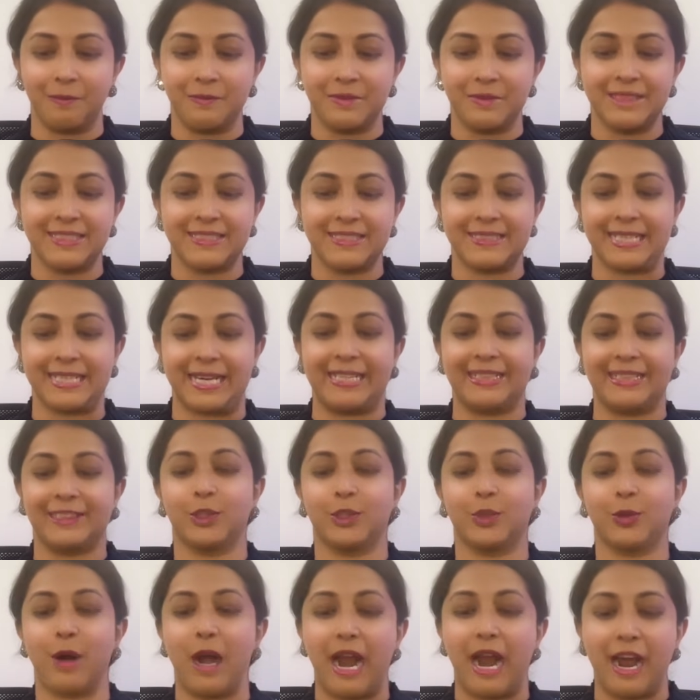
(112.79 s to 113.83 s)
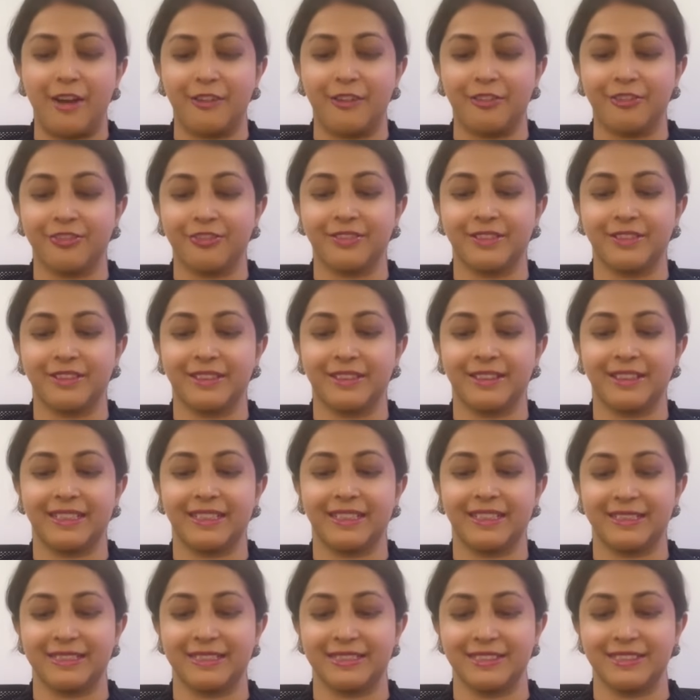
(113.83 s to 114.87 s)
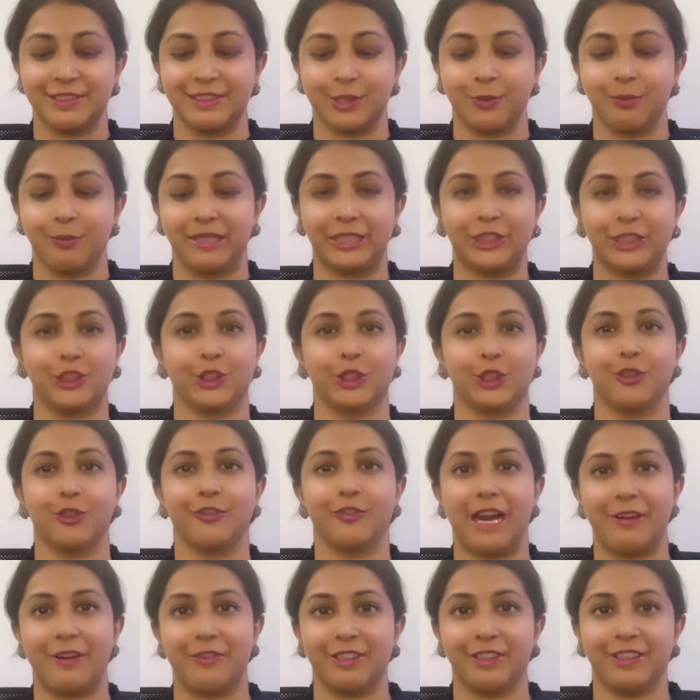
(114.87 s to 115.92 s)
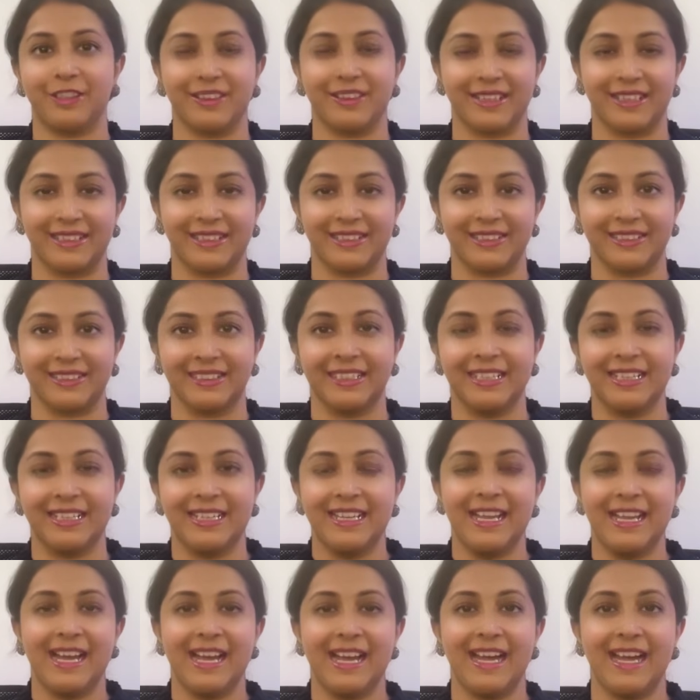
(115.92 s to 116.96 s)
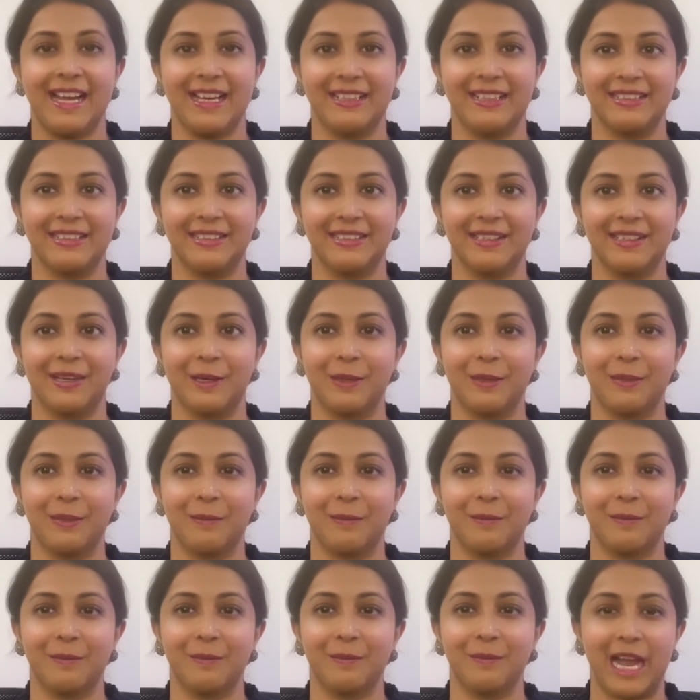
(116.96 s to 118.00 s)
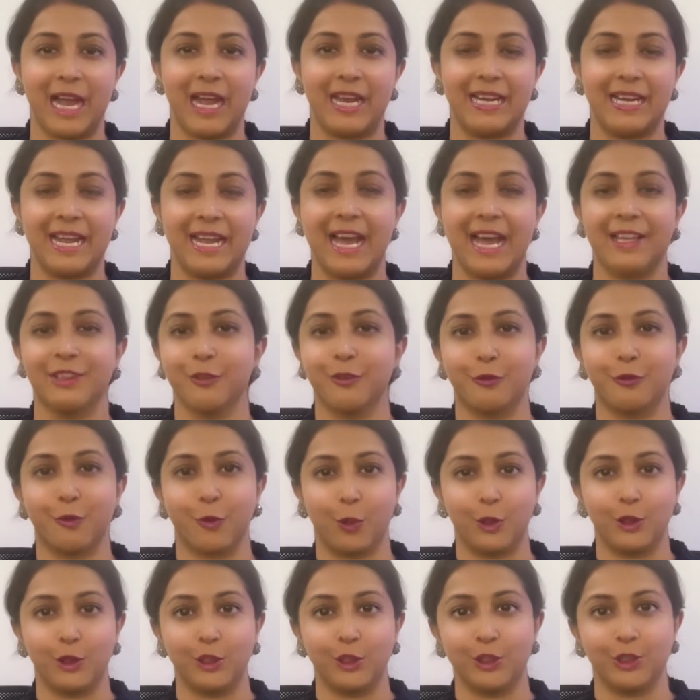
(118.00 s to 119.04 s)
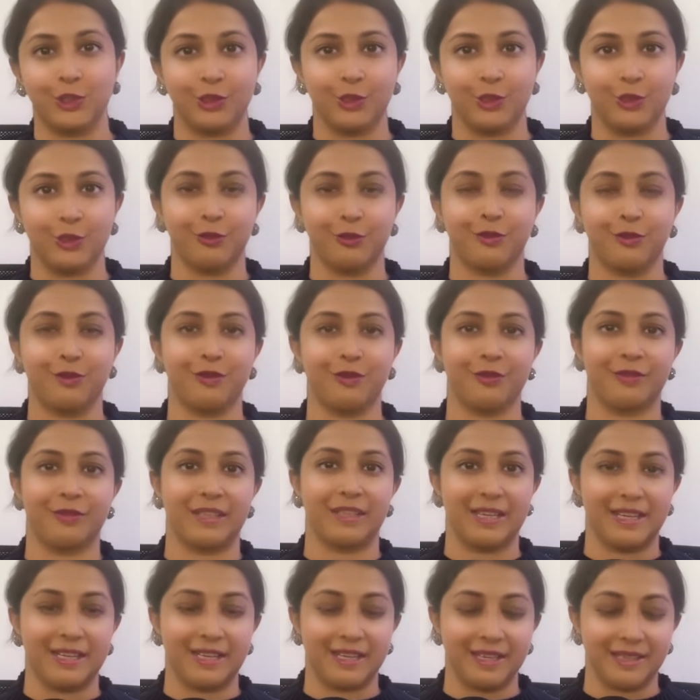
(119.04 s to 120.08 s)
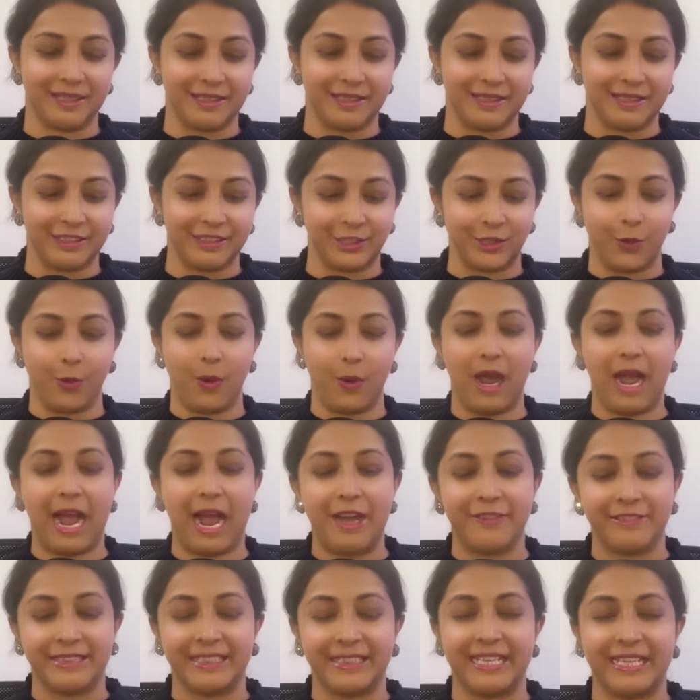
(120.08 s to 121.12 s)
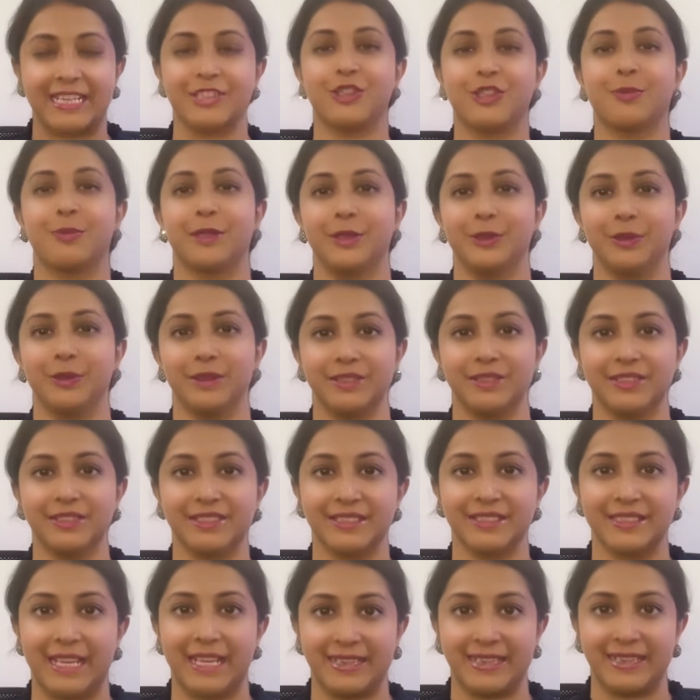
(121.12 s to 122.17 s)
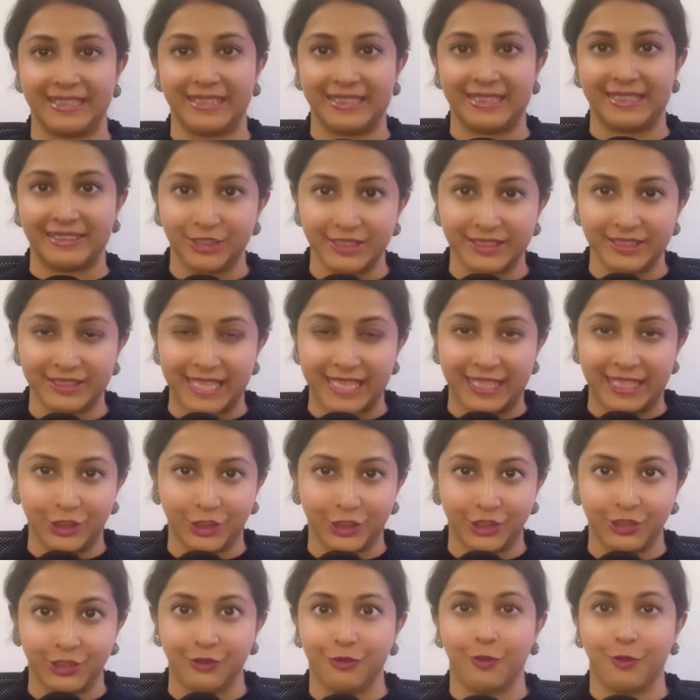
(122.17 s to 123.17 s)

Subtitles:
statecraft is a mixture of everything, and I had the fortune of having experiences at the intersection